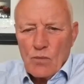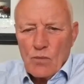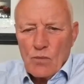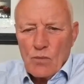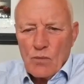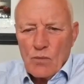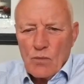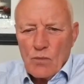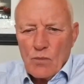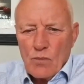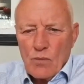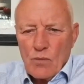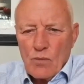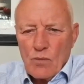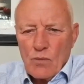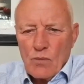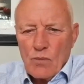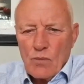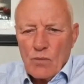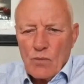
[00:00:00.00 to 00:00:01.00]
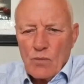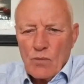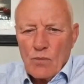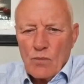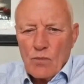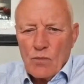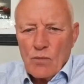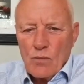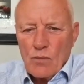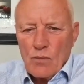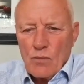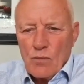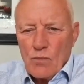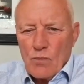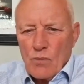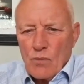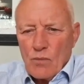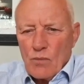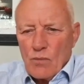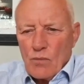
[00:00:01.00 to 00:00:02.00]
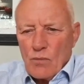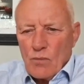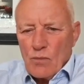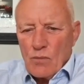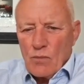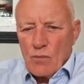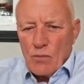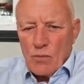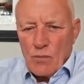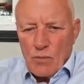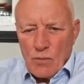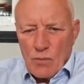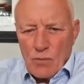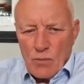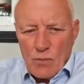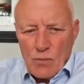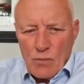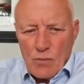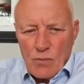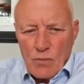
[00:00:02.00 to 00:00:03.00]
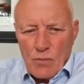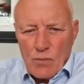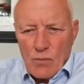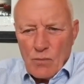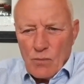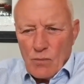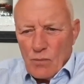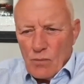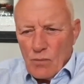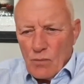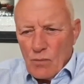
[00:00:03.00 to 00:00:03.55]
[no speech]